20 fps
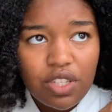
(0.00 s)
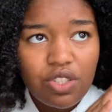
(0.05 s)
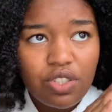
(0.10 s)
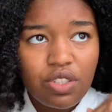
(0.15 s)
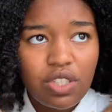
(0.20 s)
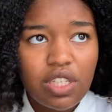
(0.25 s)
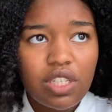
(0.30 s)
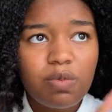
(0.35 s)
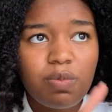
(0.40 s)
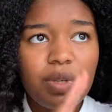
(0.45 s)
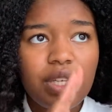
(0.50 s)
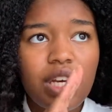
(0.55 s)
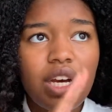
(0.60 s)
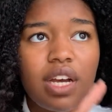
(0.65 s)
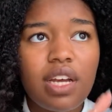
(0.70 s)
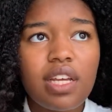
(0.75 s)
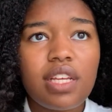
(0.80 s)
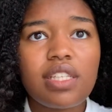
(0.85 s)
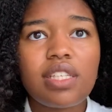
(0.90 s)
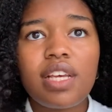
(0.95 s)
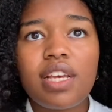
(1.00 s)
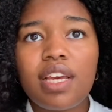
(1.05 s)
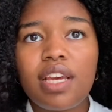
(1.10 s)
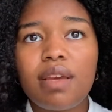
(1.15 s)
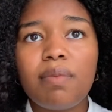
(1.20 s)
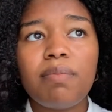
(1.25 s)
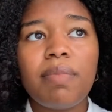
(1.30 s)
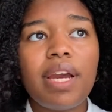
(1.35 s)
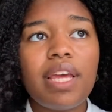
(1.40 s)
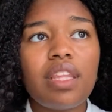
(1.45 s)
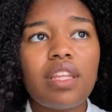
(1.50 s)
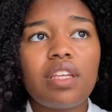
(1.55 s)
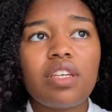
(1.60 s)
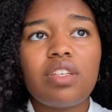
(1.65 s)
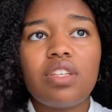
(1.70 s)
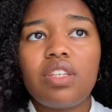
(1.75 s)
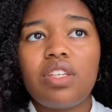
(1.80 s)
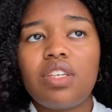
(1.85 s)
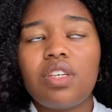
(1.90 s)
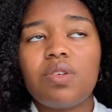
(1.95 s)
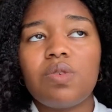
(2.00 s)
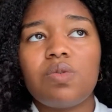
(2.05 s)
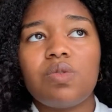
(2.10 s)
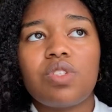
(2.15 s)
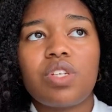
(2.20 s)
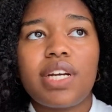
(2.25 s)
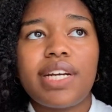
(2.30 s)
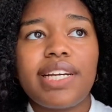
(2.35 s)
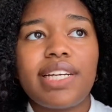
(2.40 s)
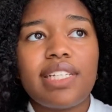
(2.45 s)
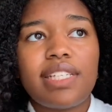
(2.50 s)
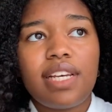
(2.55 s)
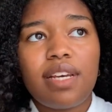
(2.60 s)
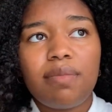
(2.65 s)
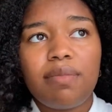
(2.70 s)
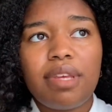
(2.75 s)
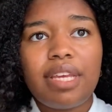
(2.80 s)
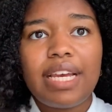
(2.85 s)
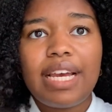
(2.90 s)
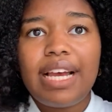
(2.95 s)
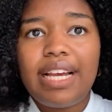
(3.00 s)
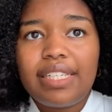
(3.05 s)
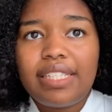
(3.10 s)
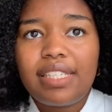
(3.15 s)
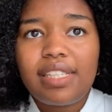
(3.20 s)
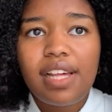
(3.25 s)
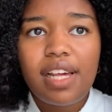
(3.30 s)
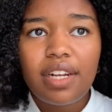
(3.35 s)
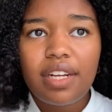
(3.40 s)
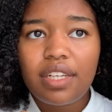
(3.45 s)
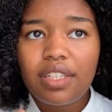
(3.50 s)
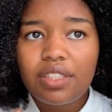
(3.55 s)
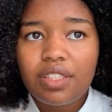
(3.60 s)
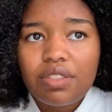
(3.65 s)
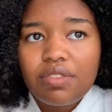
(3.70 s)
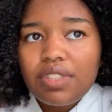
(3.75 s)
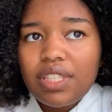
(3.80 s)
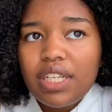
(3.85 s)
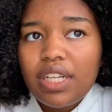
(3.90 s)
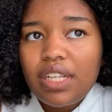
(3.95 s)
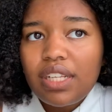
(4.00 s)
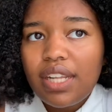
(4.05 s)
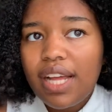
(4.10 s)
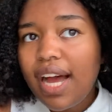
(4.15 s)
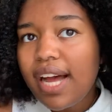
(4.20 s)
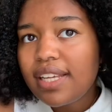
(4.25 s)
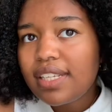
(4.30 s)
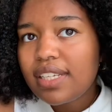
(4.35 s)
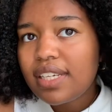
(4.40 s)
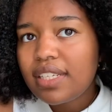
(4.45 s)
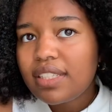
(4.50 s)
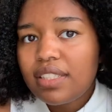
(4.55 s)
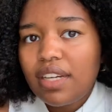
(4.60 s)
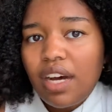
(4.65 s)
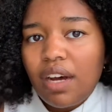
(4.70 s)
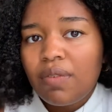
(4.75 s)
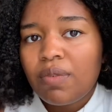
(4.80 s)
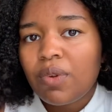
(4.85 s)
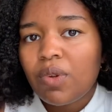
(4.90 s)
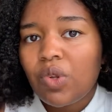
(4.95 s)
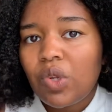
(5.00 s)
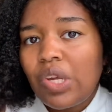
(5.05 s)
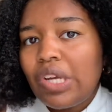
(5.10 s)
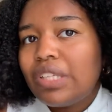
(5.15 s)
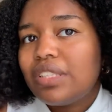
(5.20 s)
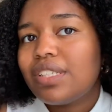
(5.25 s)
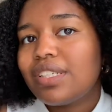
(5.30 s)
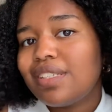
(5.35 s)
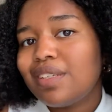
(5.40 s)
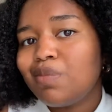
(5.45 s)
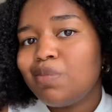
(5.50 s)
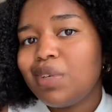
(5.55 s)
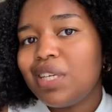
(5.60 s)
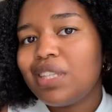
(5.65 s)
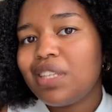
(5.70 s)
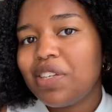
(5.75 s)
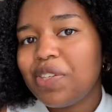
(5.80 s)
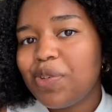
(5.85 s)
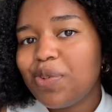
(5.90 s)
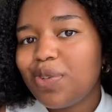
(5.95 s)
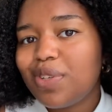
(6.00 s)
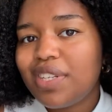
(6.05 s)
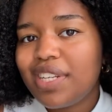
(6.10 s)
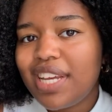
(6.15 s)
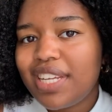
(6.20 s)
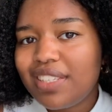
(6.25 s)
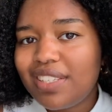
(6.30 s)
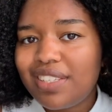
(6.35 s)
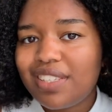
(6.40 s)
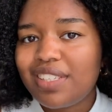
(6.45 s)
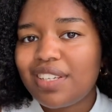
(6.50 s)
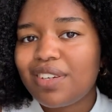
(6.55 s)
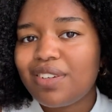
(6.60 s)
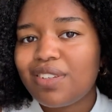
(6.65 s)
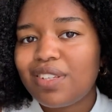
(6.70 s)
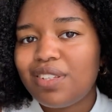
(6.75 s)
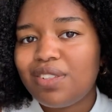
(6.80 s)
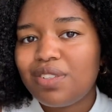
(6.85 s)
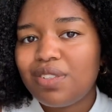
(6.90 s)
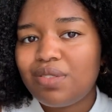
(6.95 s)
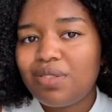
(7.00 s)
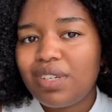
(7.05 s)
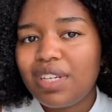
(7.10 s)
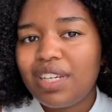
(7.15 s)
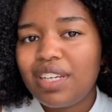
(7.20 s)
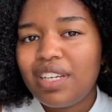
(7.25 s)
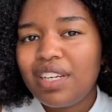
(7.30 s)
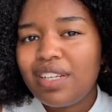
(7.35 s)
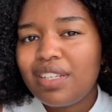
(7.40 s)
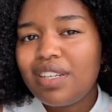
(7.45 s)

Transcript: Just because it might look cute, dark academia aesthetic to read a classic novel doesn't mean that you should necessarily do it.